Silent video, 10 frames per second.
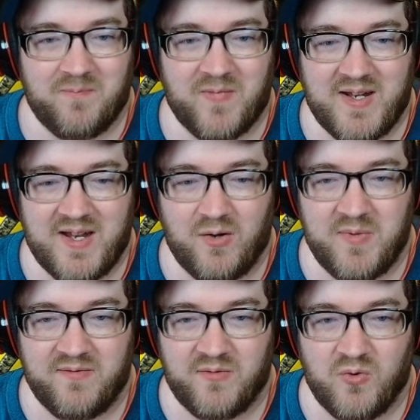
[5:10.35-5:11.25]
And that'll be
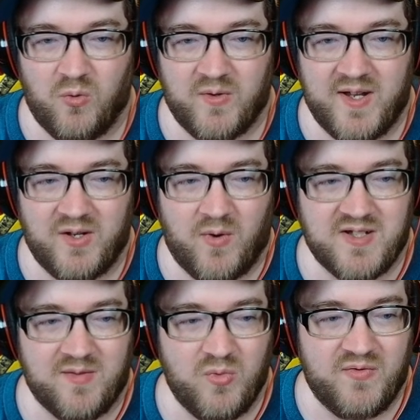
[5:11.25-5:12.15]
even cooler than to watch
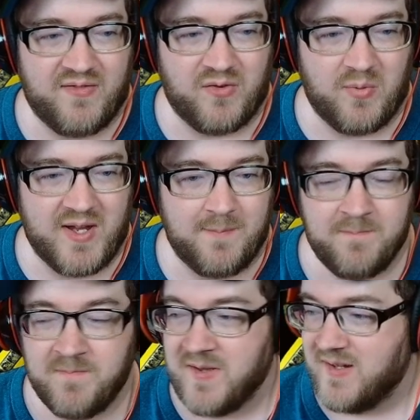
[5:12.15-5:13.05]
this movie after playing them.
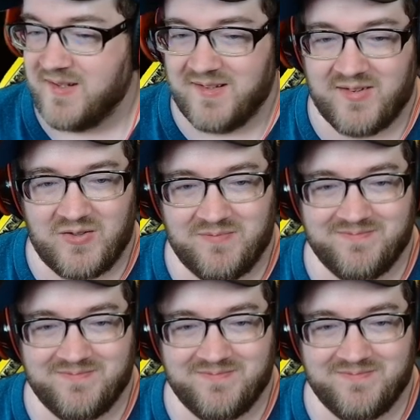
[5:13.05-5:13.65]
So,